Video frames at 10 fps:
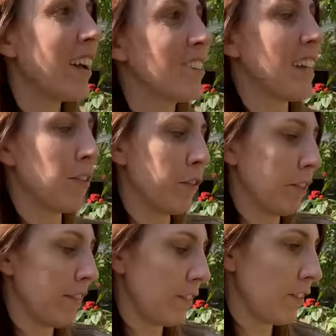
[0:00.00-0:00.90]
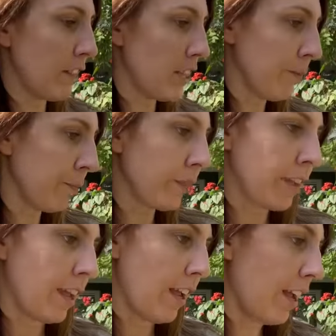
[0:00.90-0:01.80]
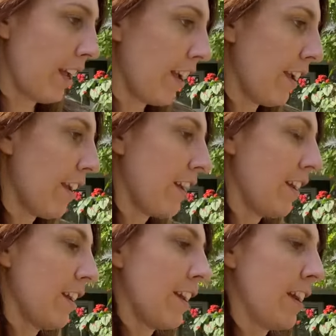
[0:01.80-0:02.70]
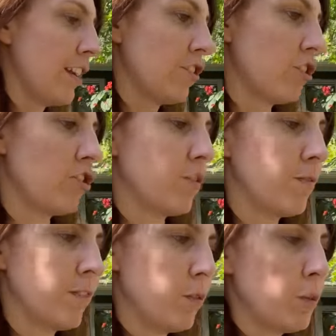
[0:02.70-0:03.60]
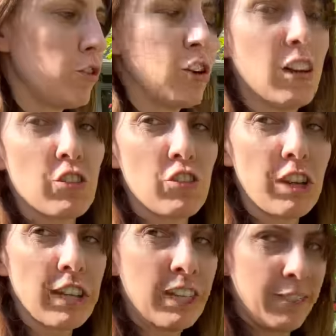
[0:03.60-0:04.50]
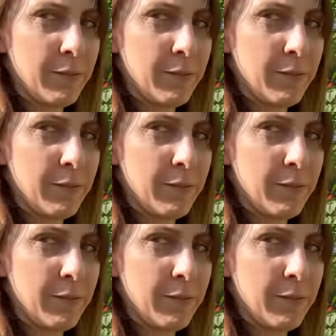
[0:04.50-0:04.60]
I just sat in front of the TV and I just, what would you call it? Shucking?